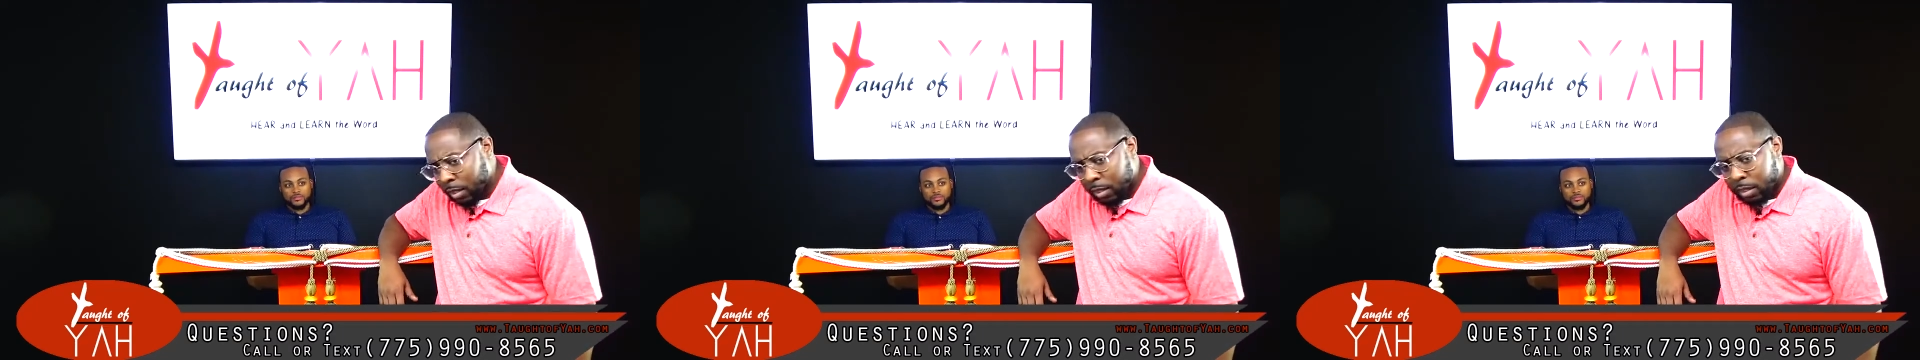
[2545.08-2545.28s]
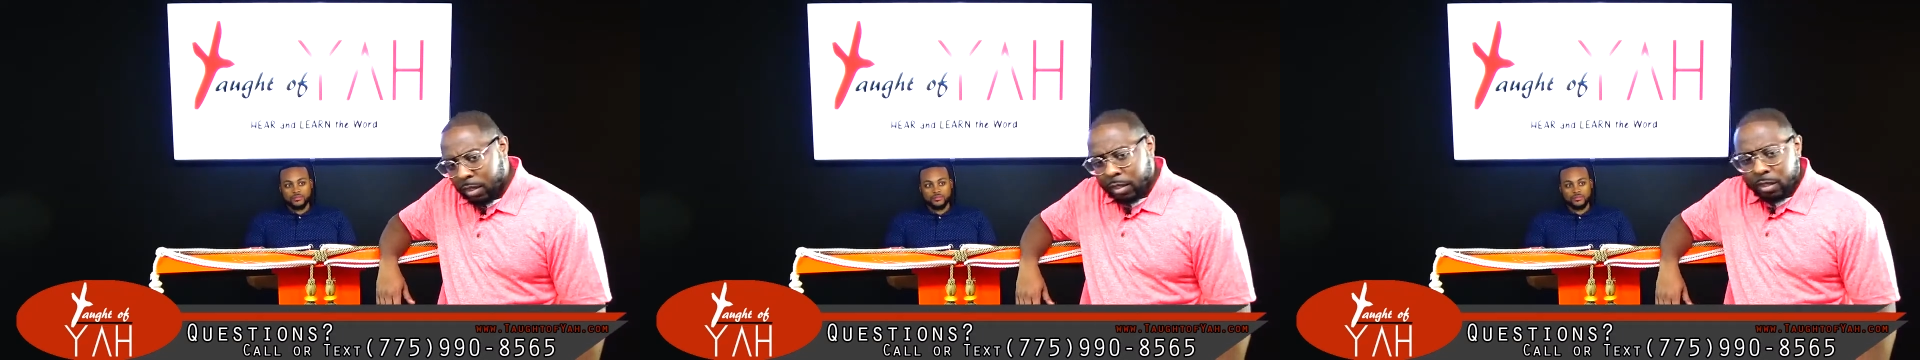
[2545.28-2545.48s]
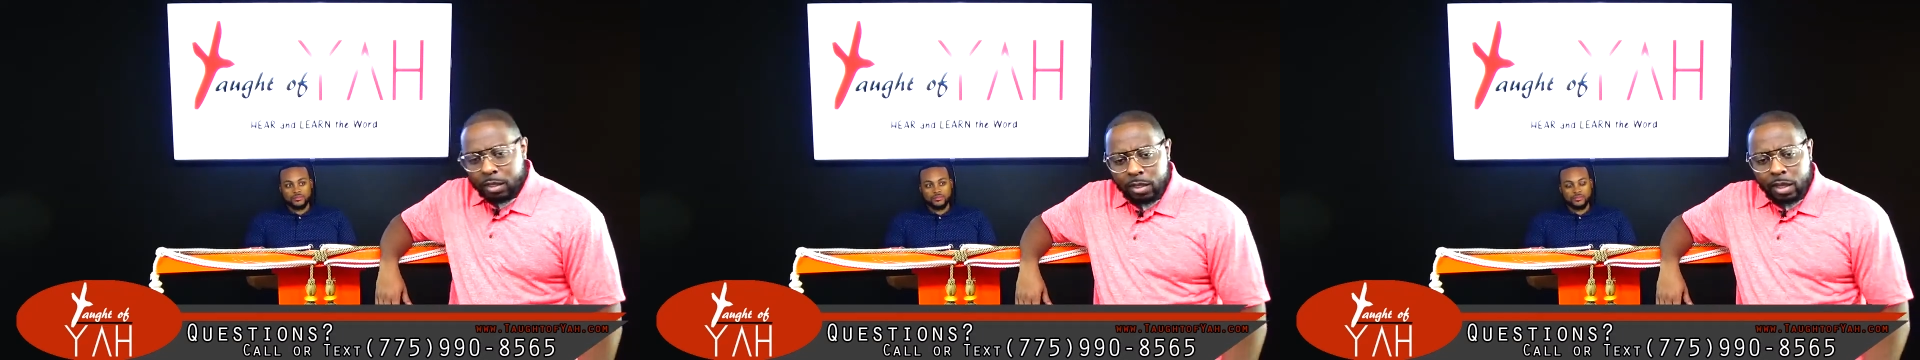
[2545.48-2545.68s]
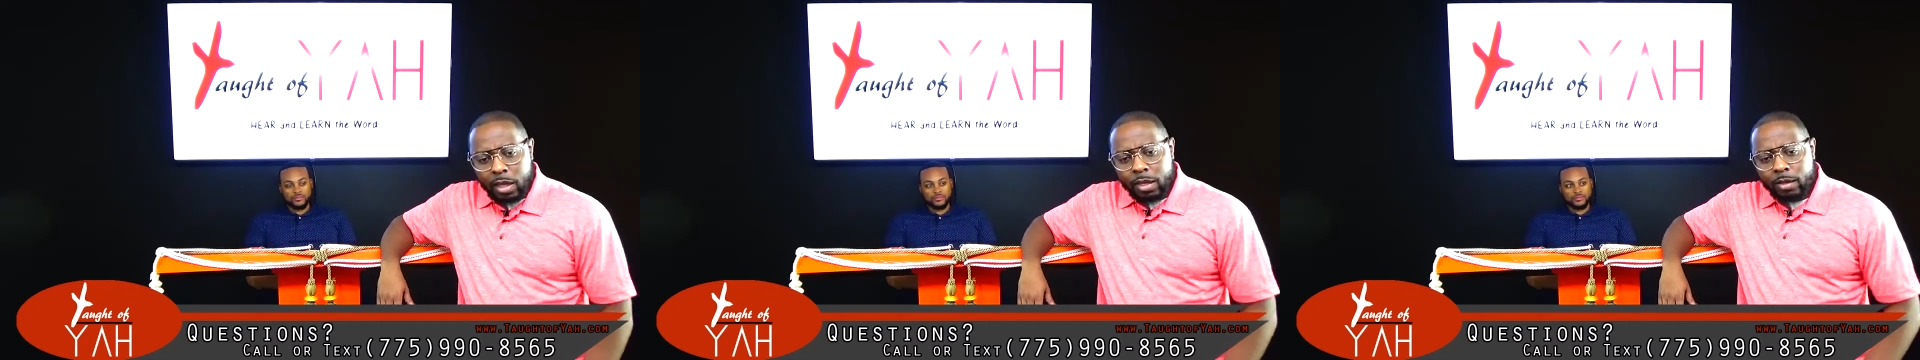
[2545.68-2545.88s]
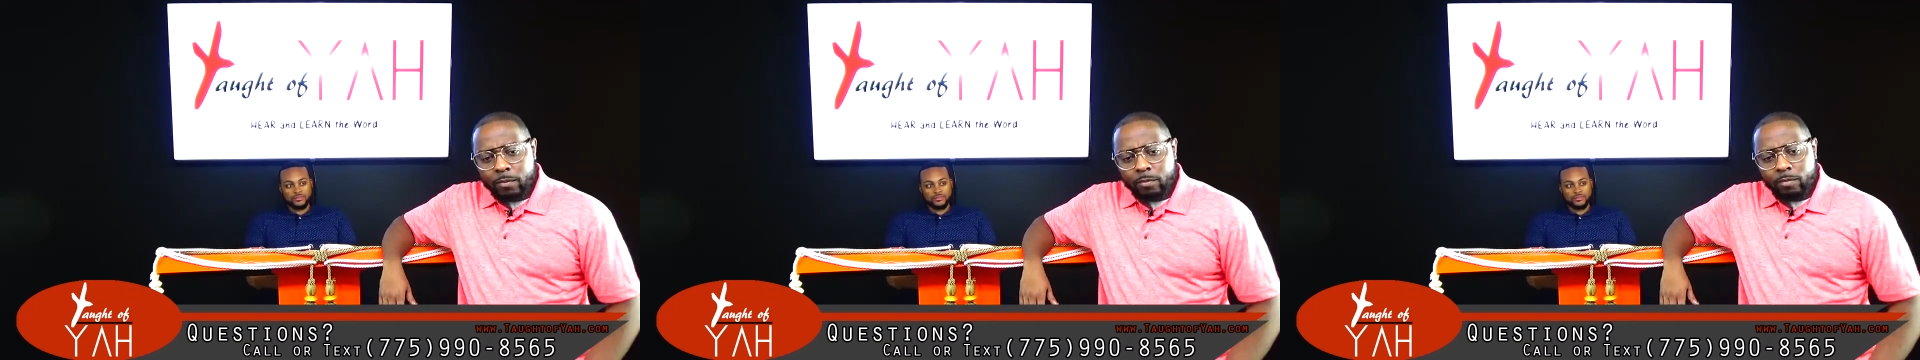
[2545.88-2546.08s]
He looked
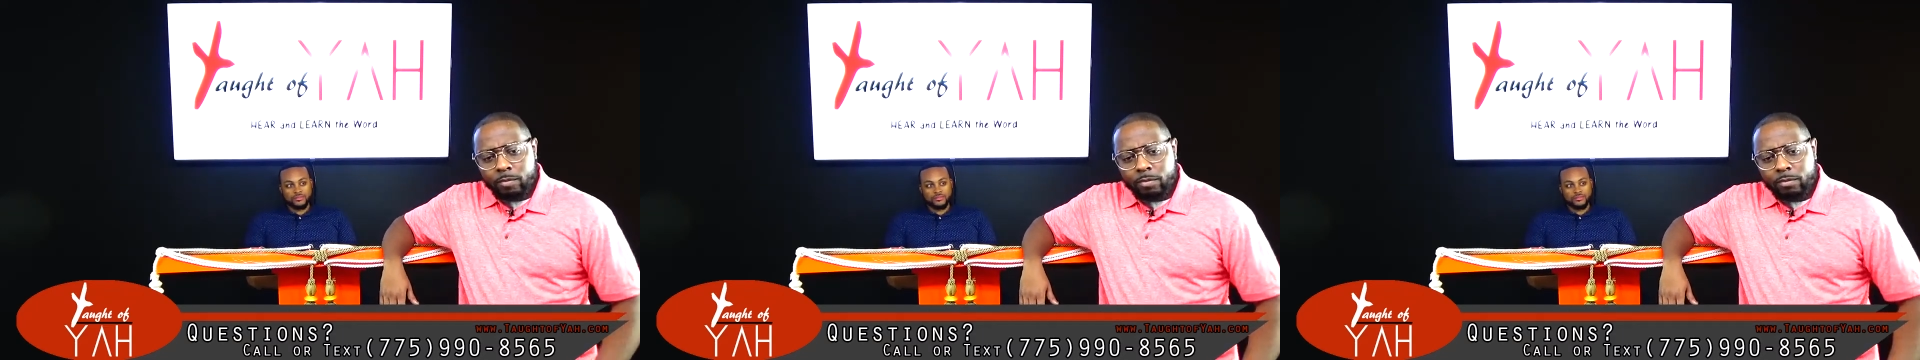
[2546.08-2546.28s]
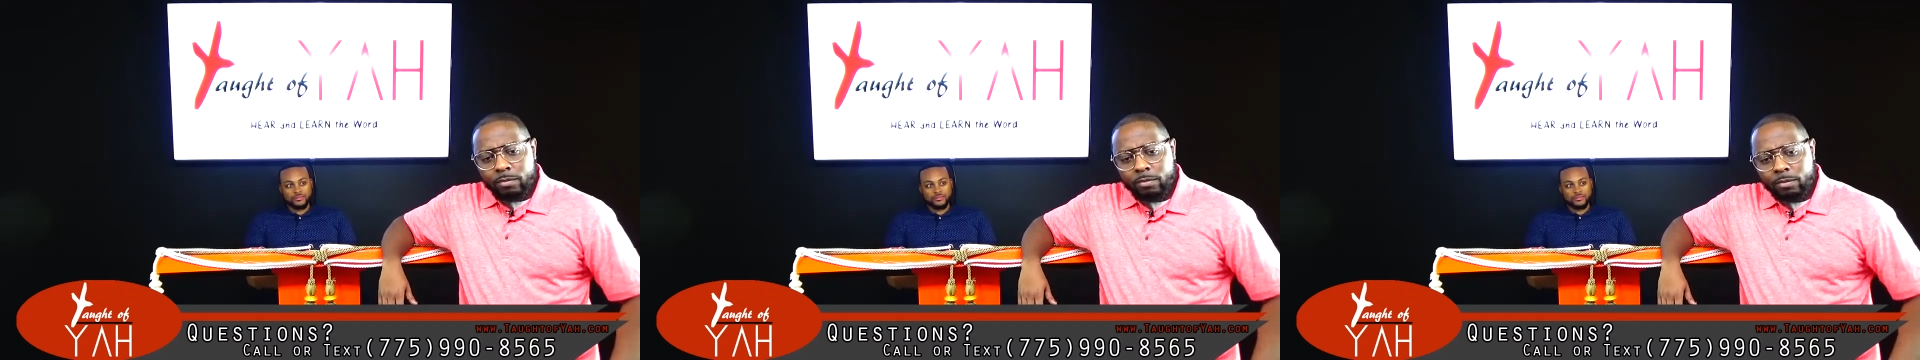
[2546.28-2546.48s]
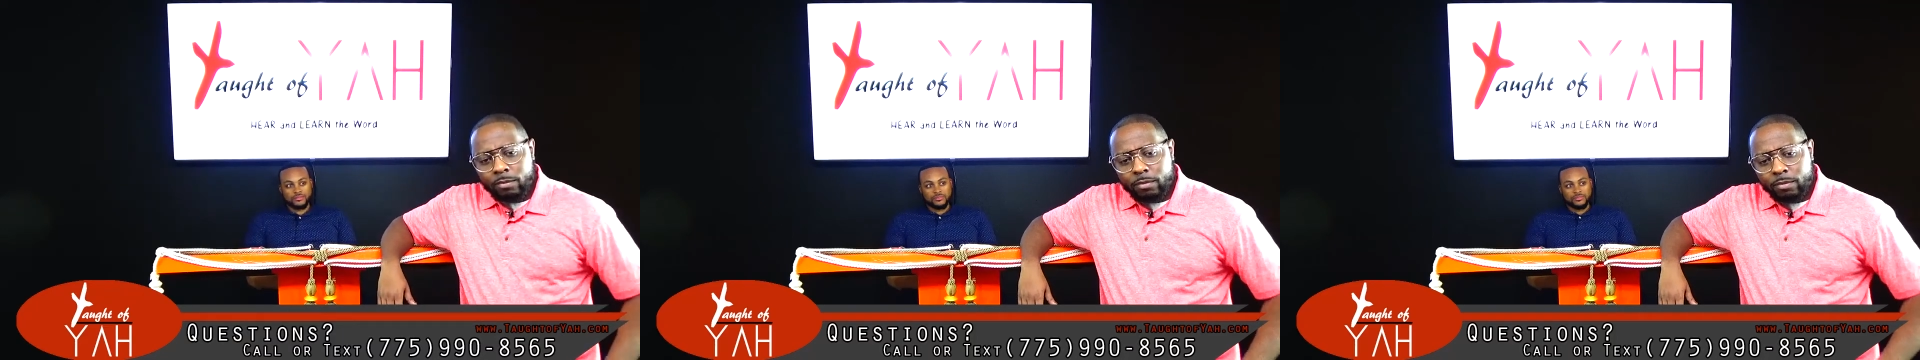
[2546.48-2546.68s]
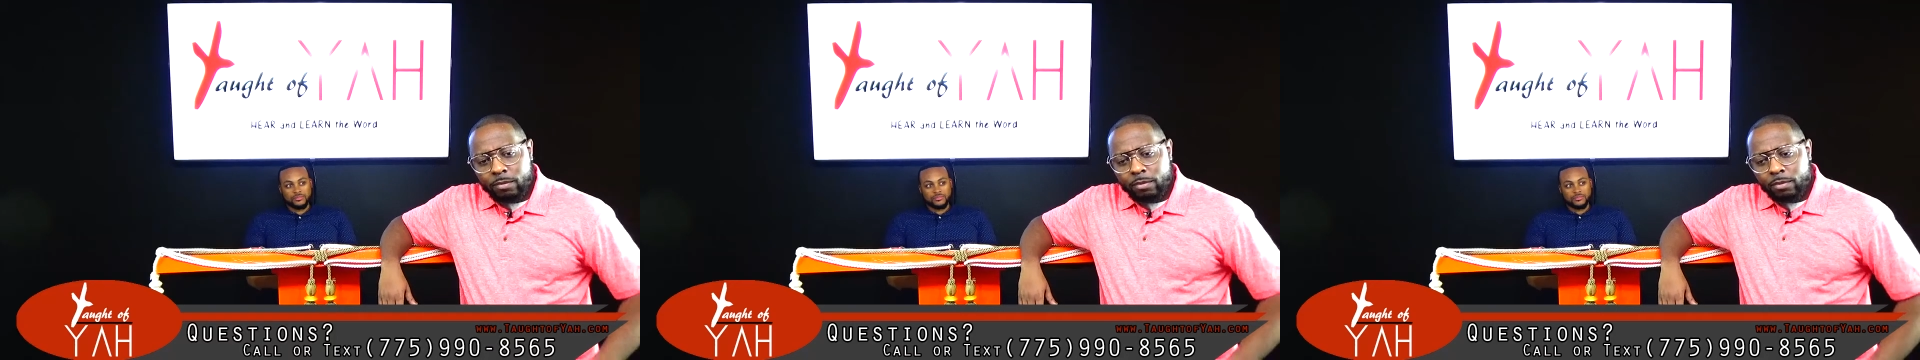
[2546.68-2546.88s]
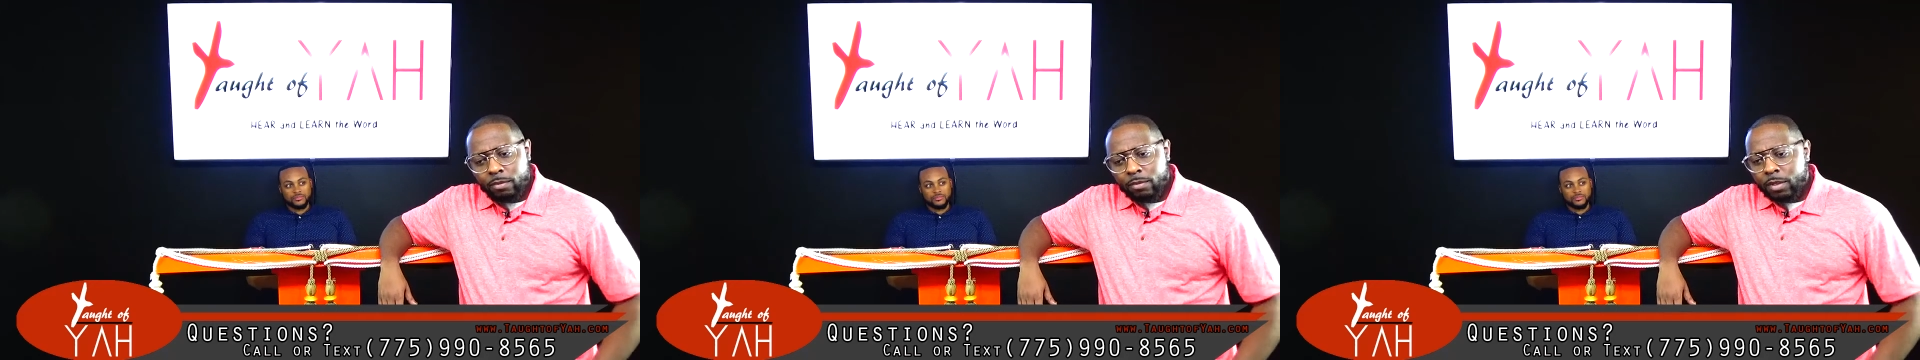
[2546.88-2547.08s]
like,
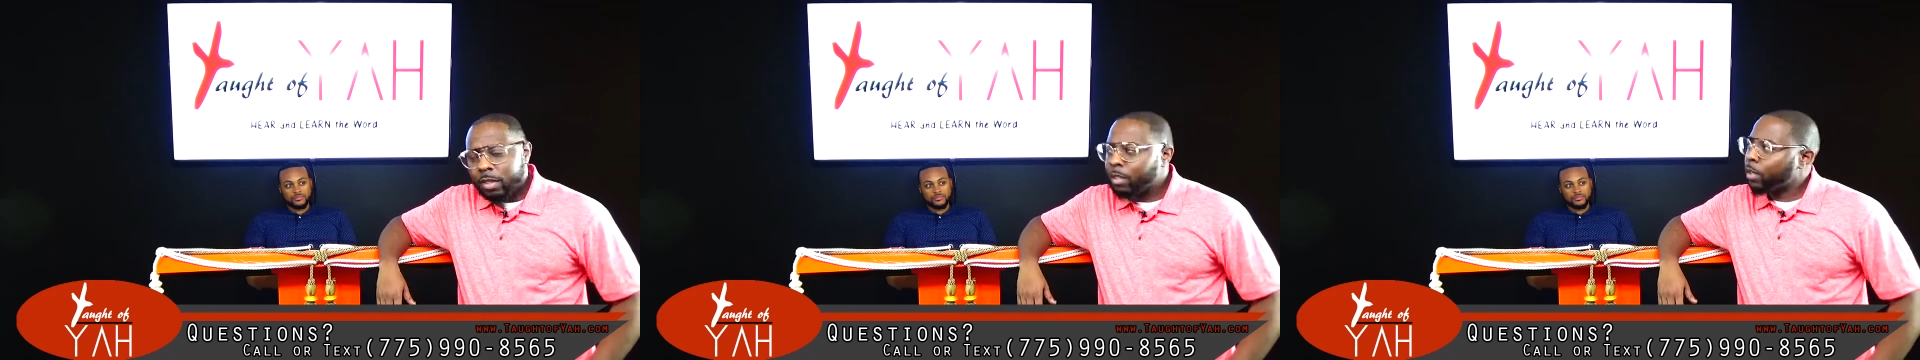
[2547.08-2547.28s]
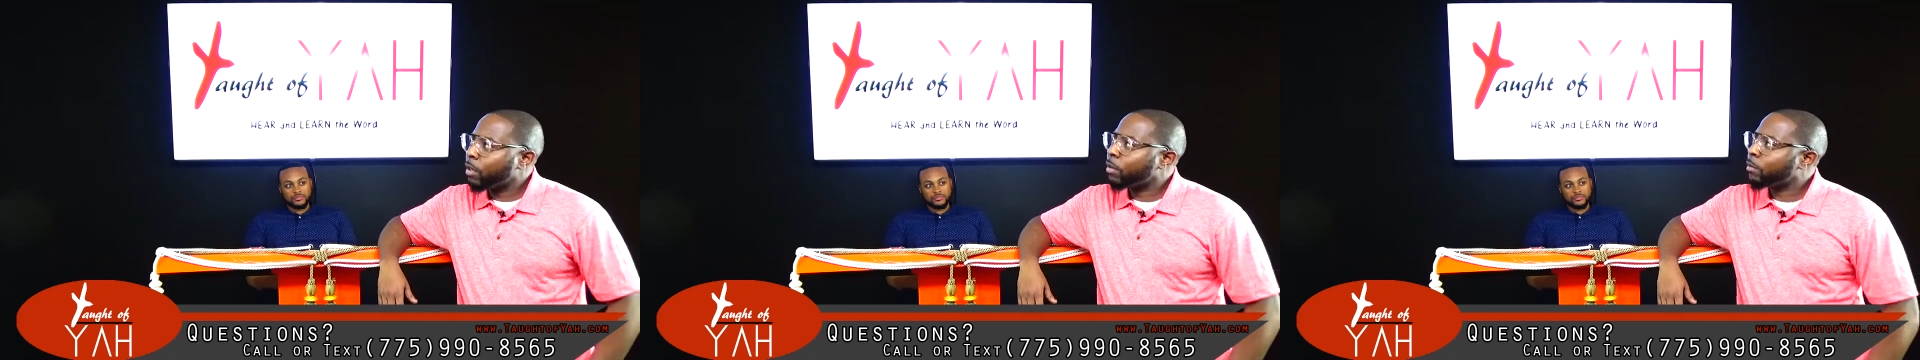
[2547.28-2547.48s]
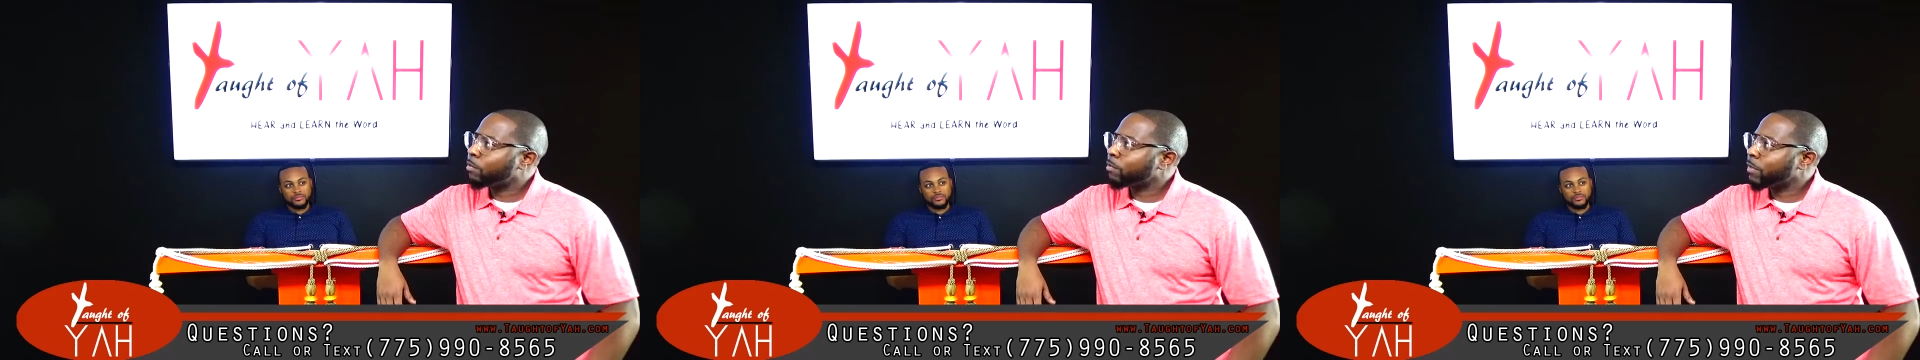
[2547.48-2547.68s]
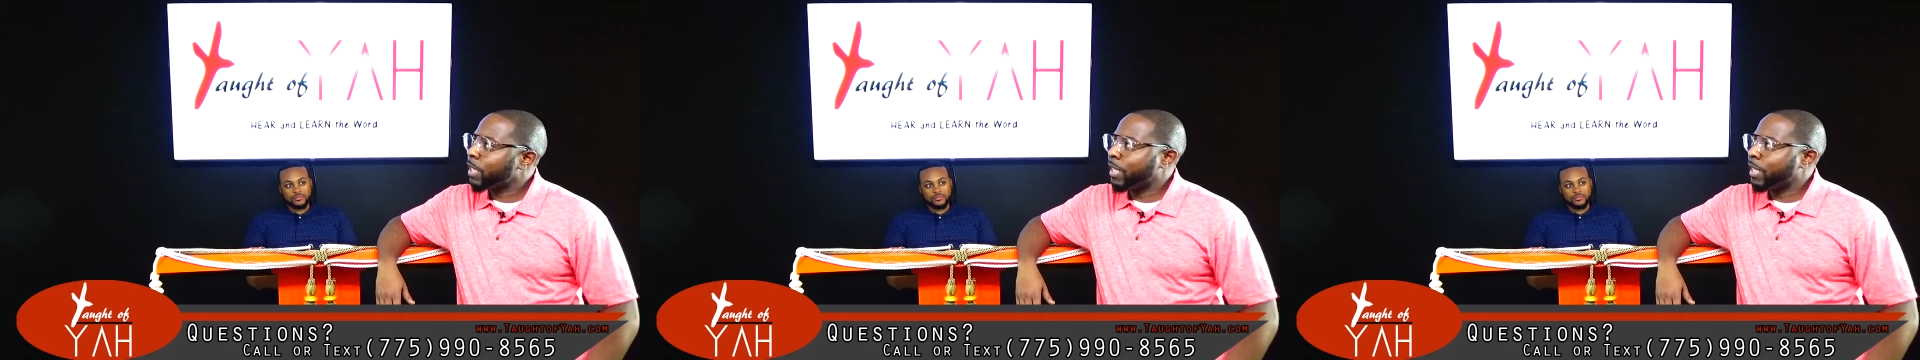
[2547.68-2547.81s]
you know,